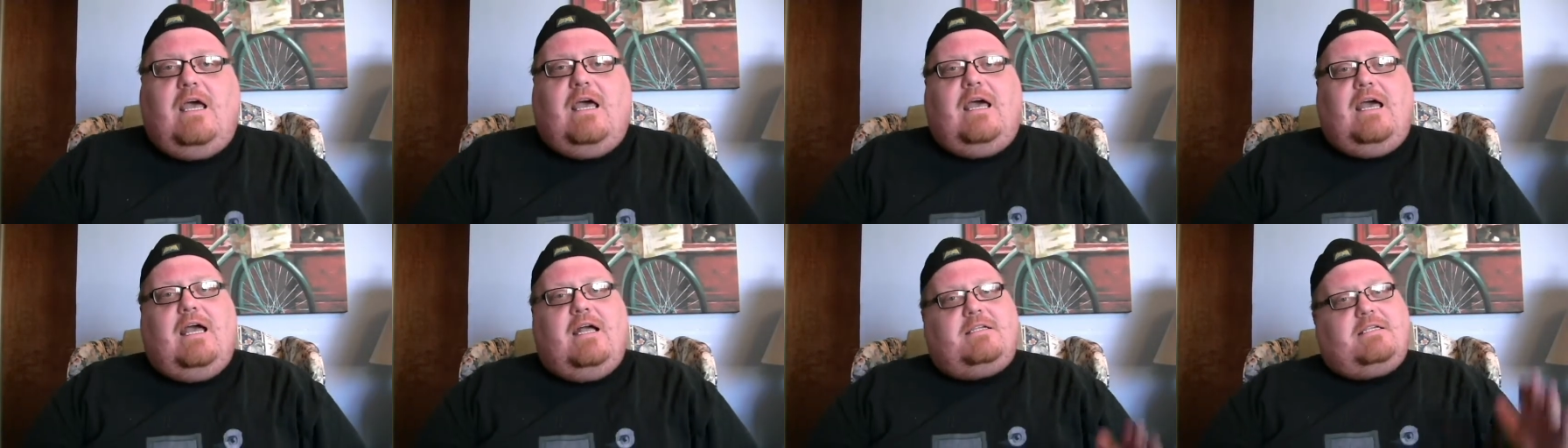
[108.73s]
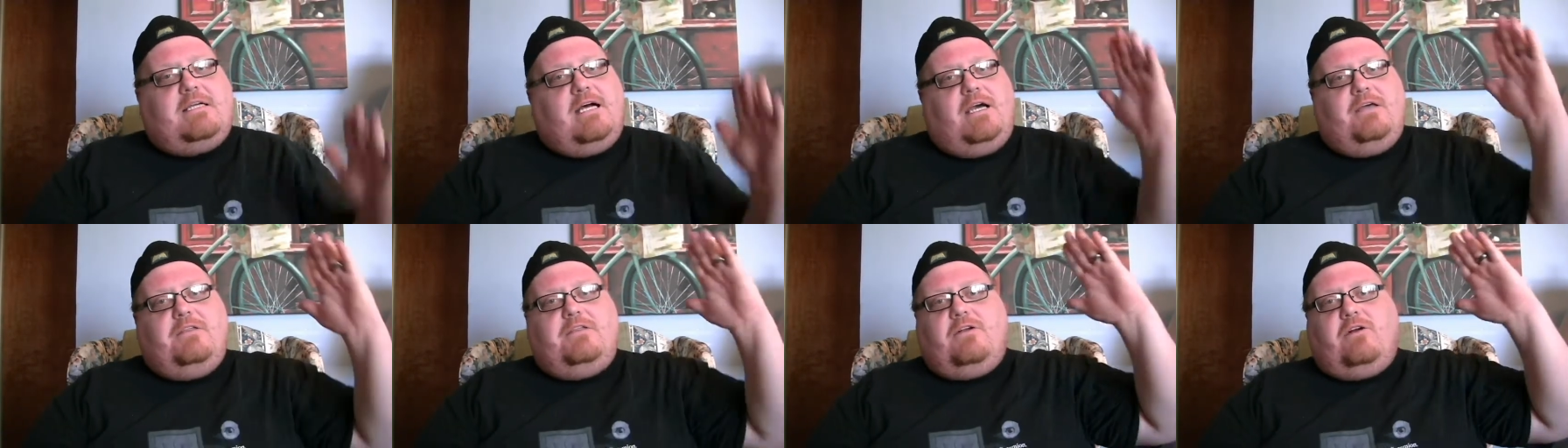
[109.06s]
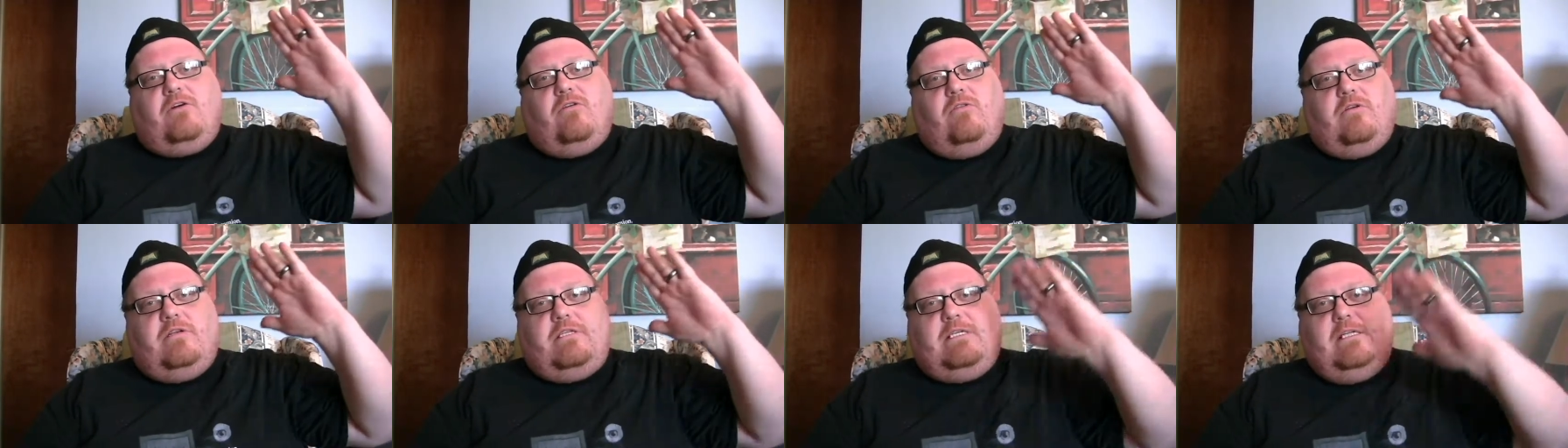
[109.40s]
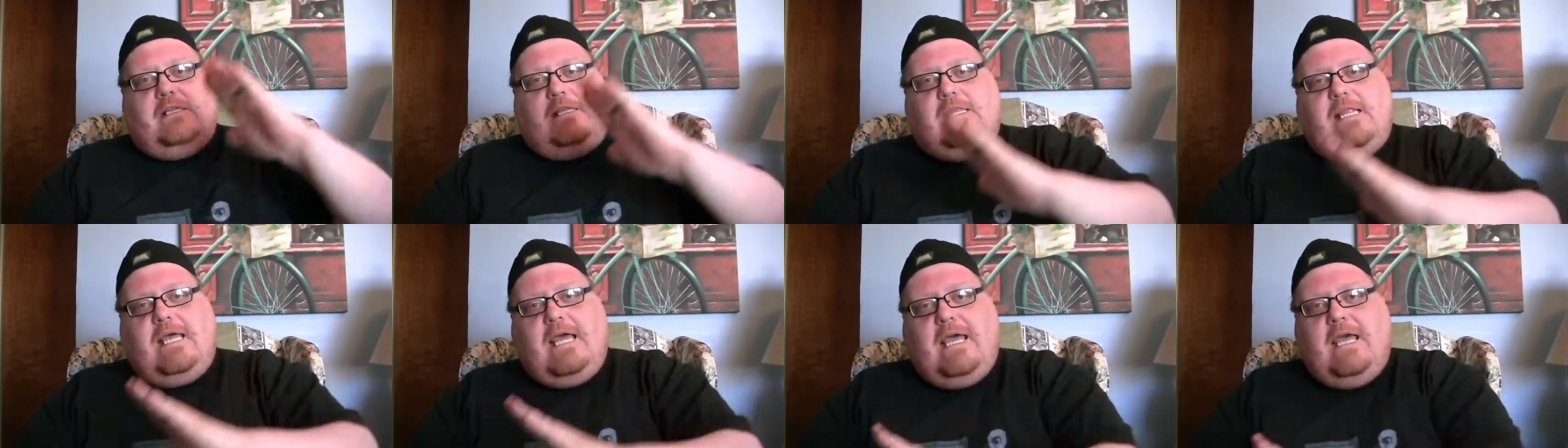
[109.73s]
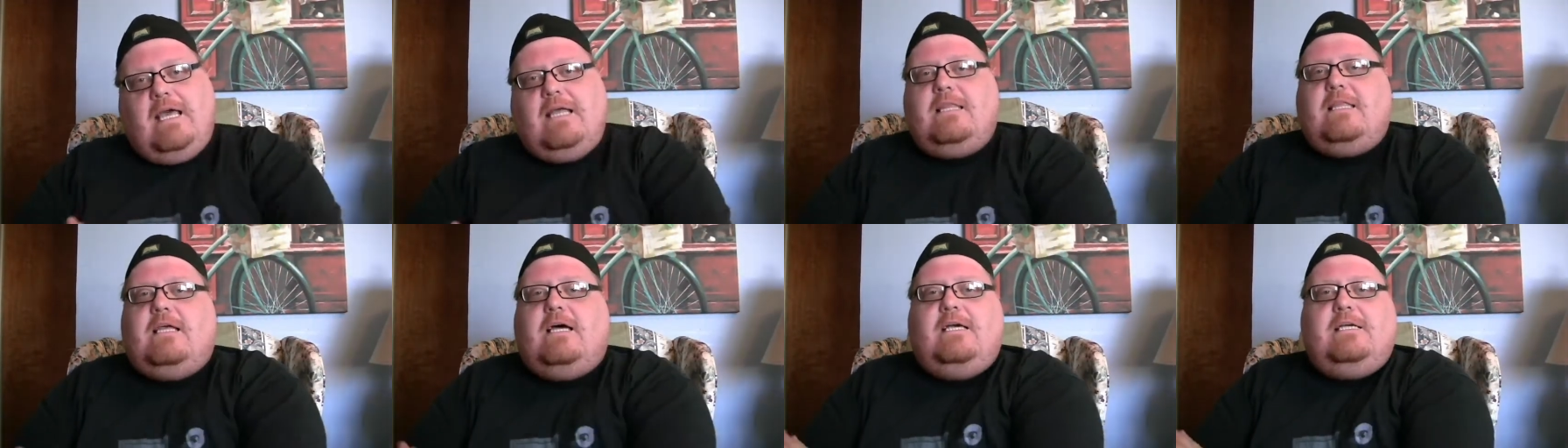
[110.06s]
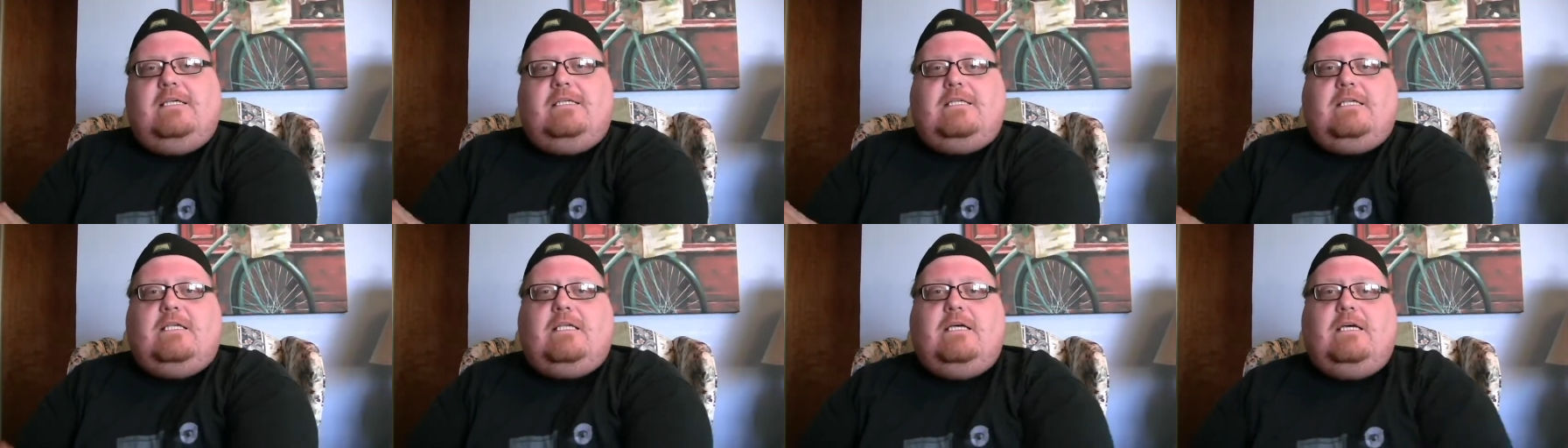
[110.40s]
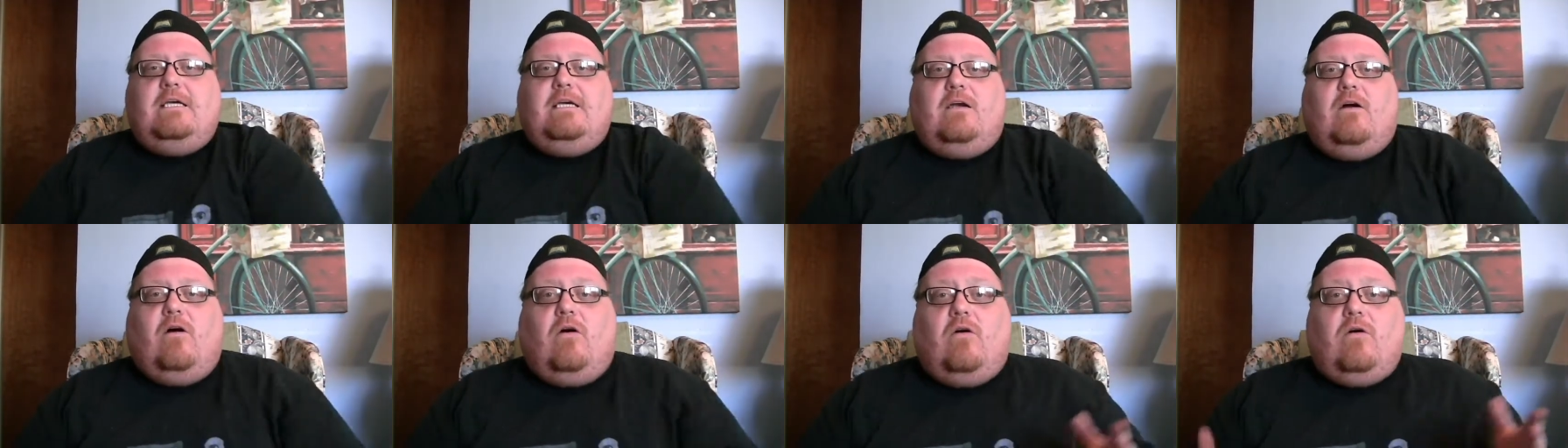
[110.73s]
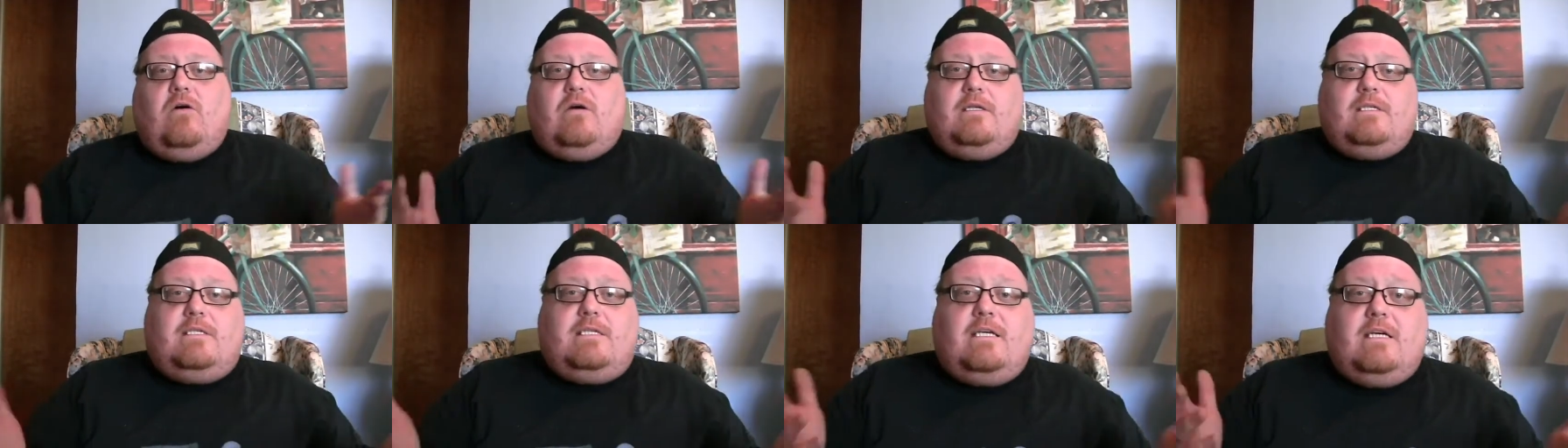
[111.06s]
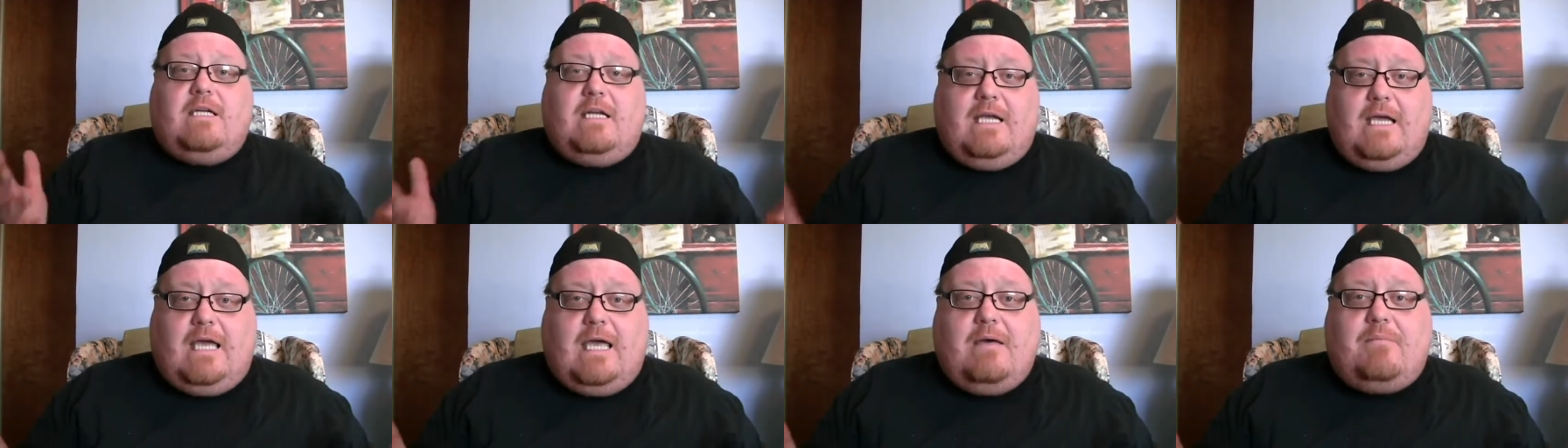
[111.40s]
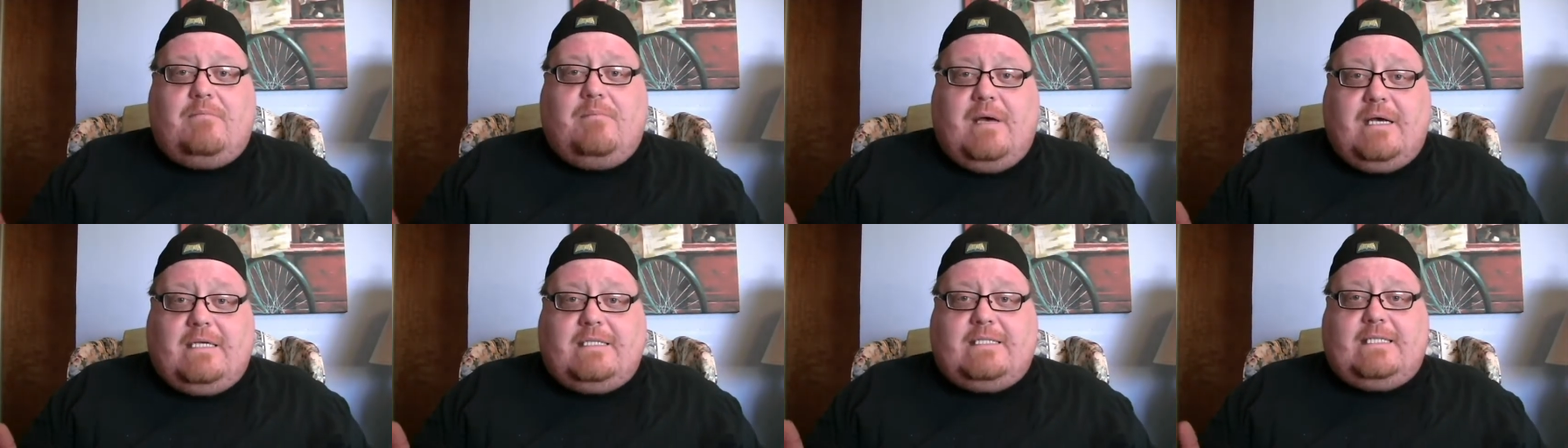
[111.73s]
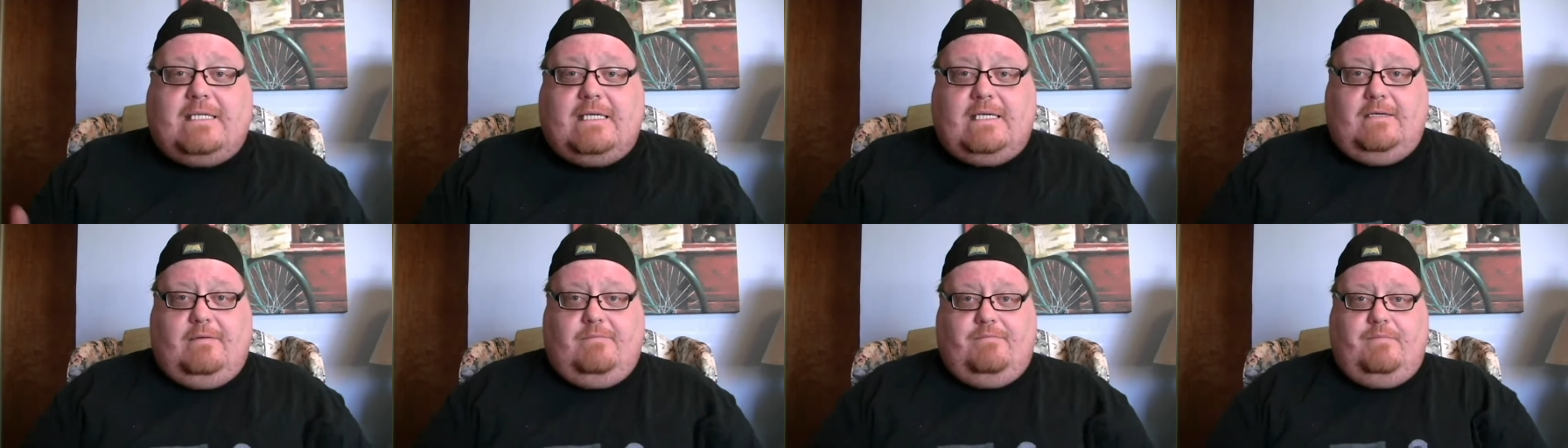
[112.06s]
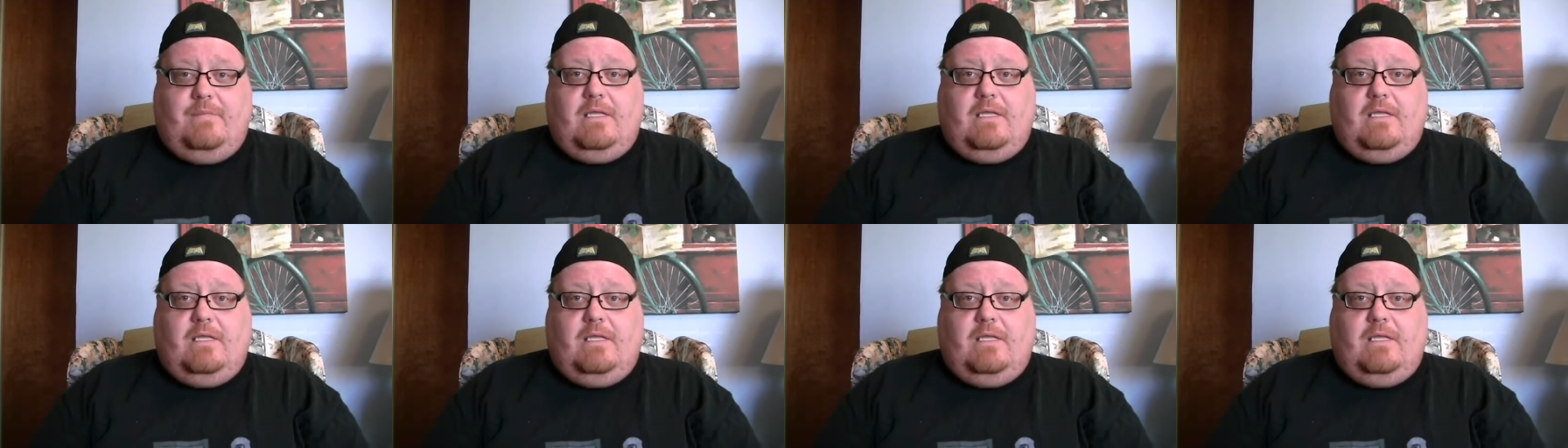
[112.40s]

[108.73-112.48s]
It's either going to land nicely or it's going to get messy,